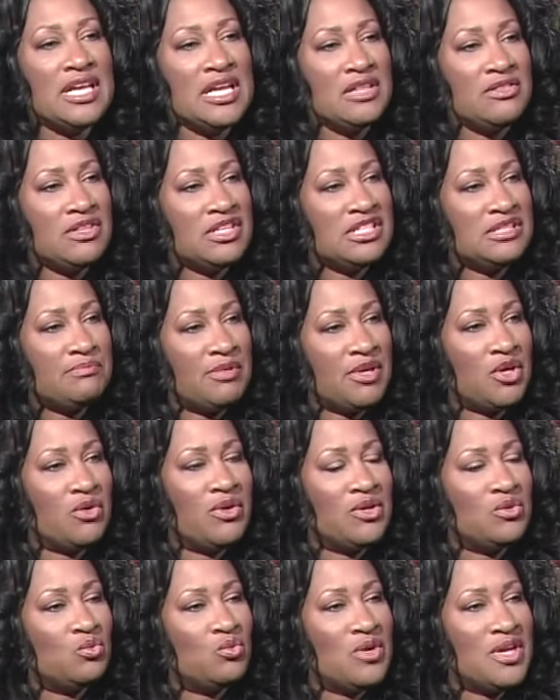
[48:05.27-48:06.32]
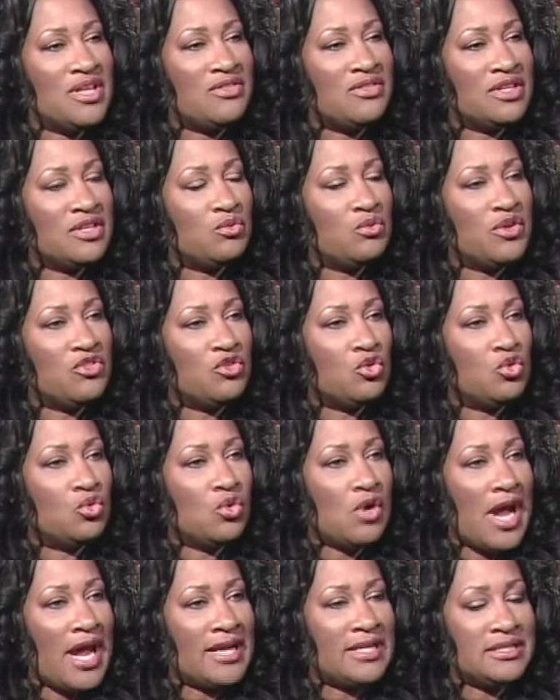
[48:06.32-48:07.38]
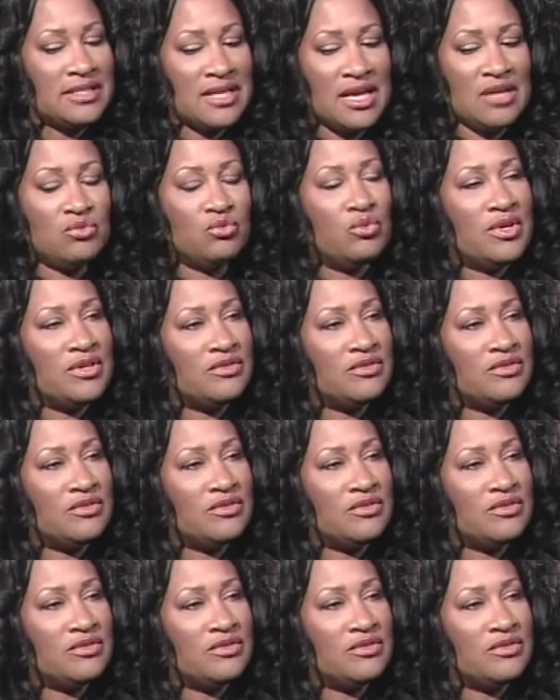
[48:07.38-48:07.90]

in the spirit with with Christ mm-hmm. and